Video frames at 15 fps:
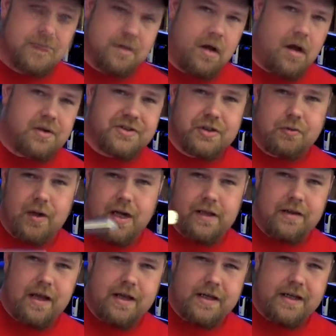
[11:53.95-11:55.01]
Also, what I
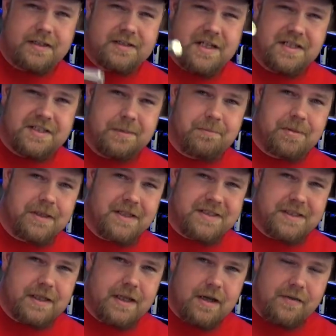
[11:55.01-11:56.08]
like is the
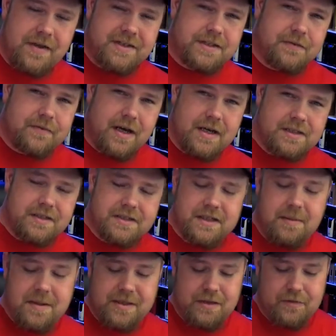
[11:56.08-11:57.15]
simplicity on these devices.
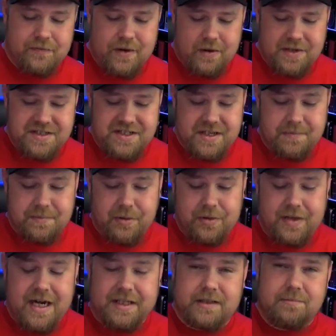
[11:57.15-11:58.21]
I mean, they're very simple.
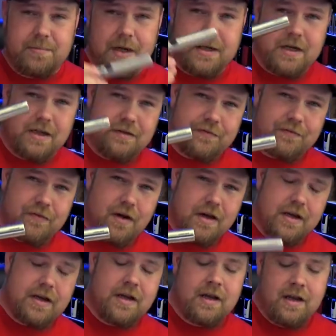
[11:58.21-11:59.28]
You got the button on the
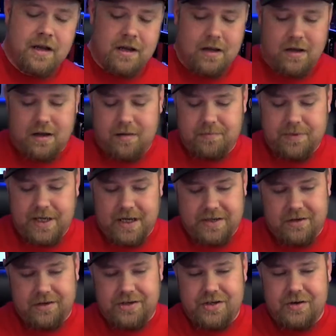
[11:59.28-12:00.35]
front. You got
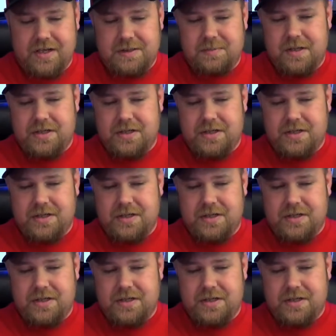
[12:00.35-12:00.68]
your USB